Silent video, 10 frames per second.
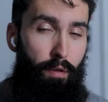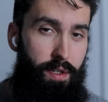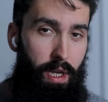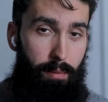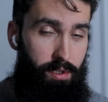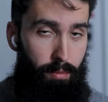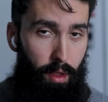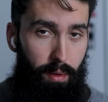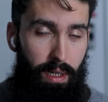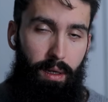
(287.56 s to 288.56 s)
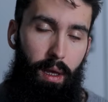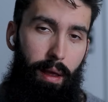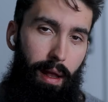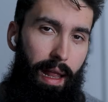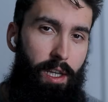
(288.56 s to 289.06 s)
and oftentimes, number three,
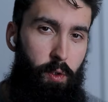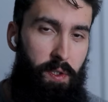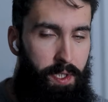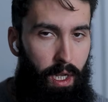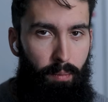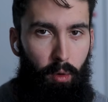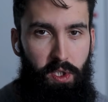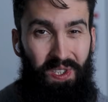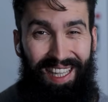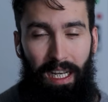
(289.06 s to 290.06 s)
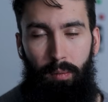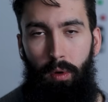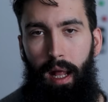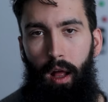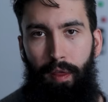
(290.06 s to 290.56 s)
allows you to set up more
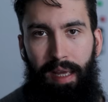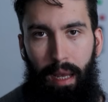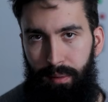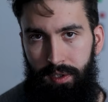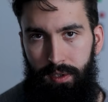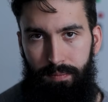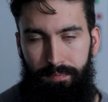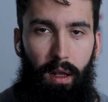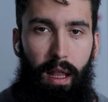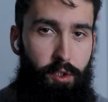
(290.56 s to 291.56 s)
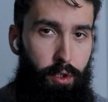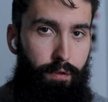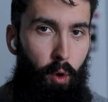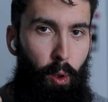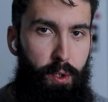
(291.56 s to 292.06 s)
sustainable and healthy habits. It allows you
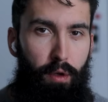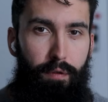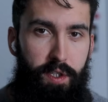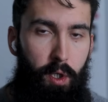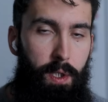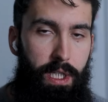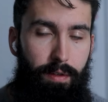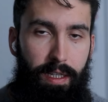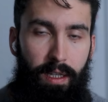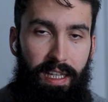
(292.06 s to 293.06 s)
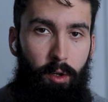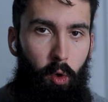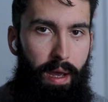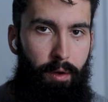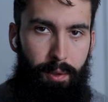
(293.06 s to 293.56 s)
to focus on physical activity
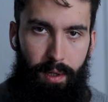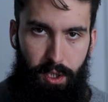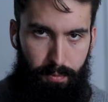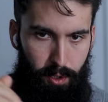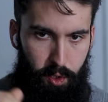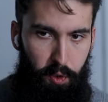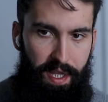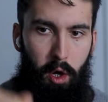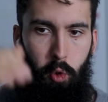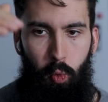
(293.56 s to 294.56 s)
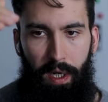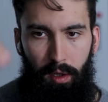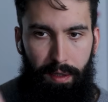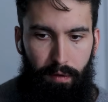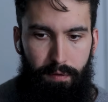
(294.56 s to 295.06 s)
year round, as opposed to down
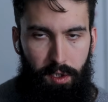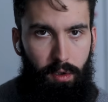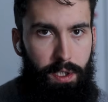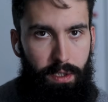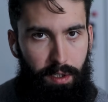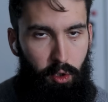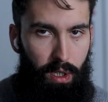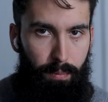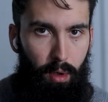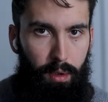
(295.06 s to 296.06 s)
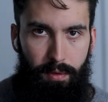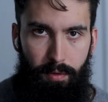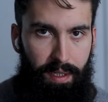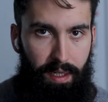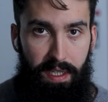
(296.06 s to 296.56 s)
regulating physical activity during a
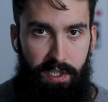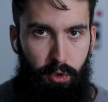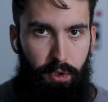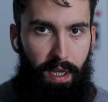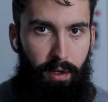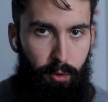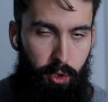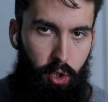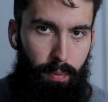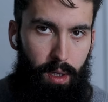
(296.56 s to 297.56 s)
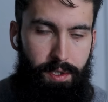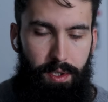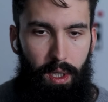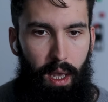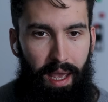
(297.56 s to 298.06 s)
bulk to make it easier to get into a
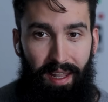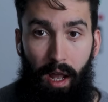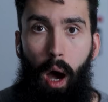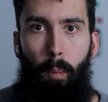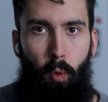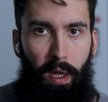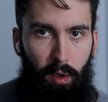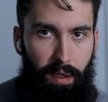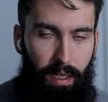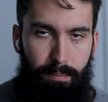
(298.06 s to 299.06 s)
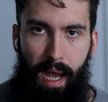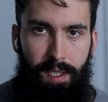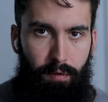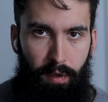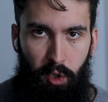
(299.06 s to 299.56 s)
surplus, and then up regulating it
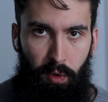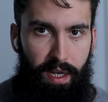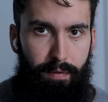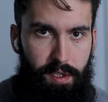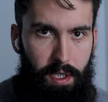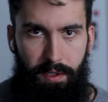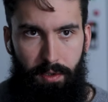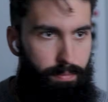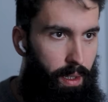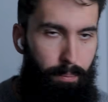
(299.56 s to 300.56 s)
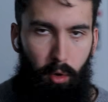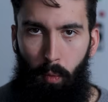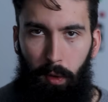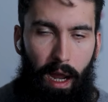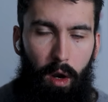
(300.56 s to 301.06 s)
massively during a deficit to burn more